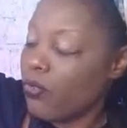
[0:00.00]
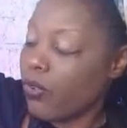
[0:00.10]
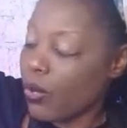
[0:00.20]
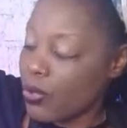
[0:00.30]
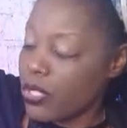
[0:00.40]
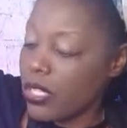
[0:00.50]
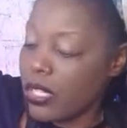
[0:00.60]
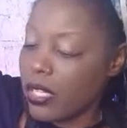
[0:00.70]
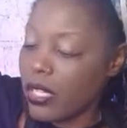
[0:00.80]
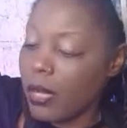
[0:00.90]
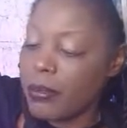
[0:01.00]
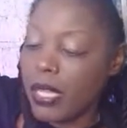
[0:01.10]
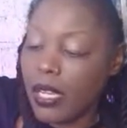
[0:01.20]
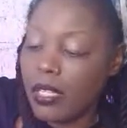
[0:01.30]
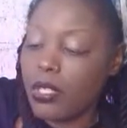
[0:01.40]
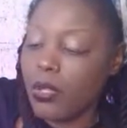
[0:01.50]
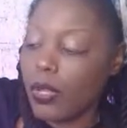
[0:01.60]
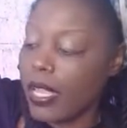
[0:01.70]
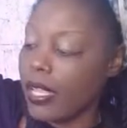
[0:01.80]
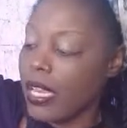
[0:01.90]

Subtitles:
roasted, I'm telling you,